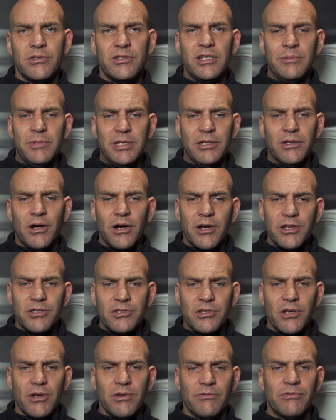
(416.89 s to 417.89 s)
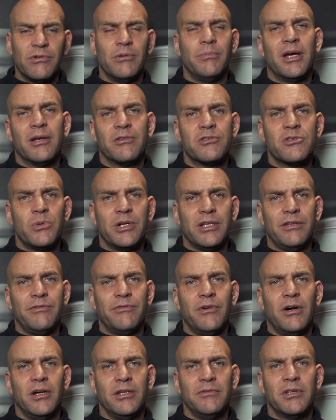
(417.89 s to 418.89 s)
DB9s going for about
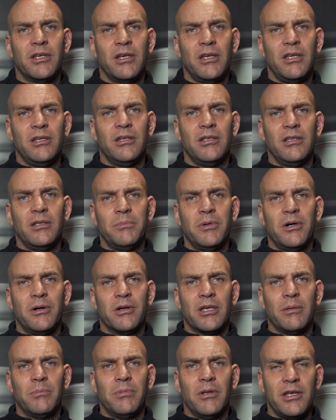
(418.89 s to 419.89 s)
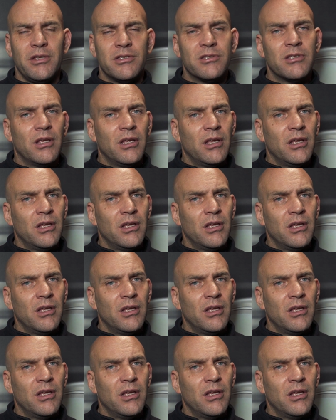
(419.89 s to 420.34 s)
25k in the marketplace.